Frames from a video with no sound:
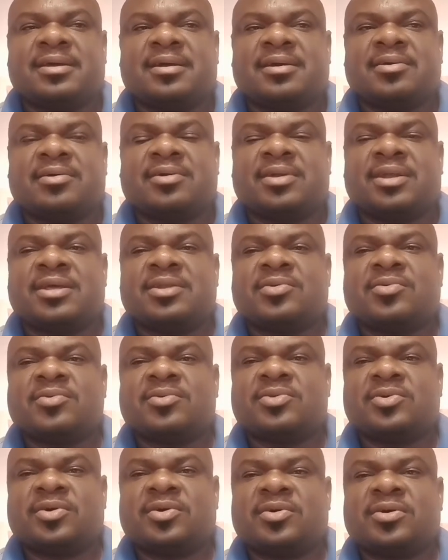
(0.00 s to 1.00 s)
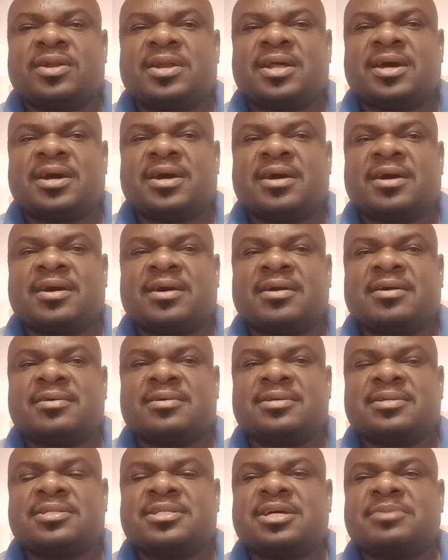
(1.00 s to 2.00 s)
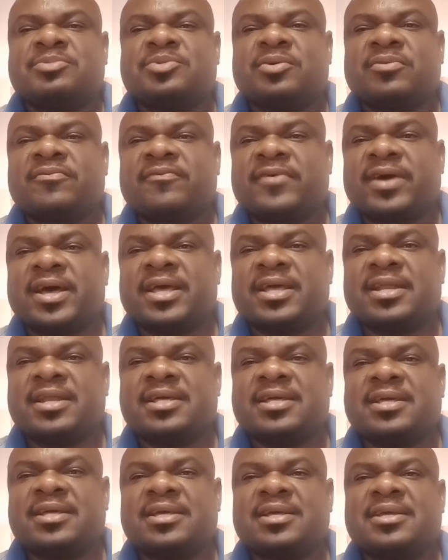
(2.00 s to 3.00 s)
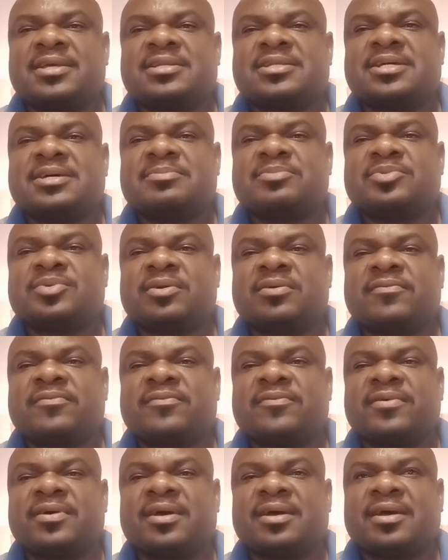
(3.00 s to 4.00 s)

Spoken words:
or in good order, in terms of filing, in terms of